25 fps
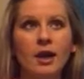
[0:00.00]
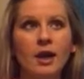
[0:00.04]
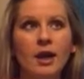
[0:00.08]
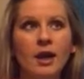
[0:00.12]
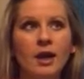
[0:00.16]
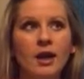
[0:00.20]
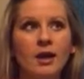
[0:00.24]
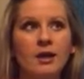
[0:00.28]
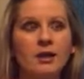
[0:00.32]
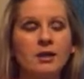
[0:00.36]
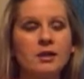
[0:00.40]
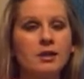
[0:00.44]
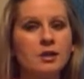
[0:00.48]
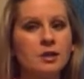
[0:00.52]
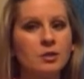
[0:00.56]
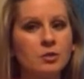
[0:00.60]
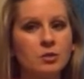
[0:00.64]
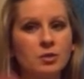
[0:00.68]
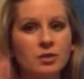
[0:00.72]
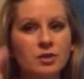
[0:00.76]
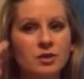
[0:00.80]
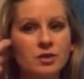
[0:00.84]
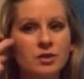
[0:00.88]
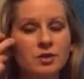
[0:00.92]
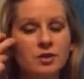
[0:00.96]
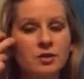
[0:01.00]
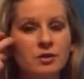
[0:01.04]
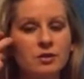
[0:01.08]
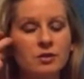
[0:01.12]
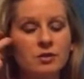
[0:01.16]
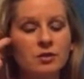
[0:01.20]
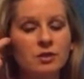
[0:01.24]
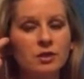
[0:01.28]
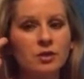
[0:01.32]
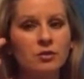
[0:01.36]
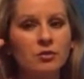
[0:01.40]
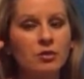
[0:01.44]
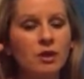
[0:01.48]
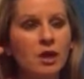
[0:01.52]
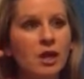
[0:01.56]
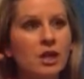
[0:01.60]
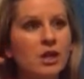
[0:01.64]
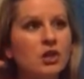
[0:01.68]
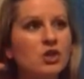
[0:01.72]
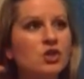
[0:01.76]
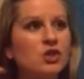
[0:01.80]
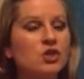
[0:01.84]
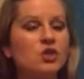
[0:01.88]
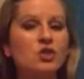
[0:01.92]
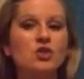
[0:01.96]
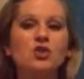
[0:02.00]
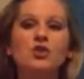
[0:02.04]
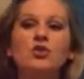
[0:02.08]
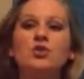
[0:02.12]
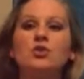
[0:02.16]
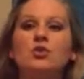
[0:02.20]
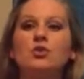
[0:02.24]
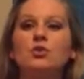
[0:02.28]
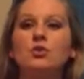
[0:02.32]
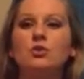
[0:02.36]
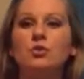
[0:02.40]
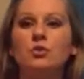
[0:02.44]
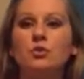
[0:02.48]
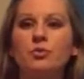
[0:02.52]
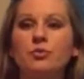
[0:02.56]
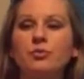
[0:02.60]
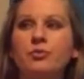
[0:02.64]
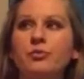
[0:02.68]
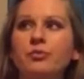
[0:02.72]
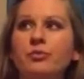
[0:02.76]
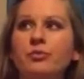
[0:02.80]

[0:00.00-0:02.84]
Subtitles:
and it was in relation to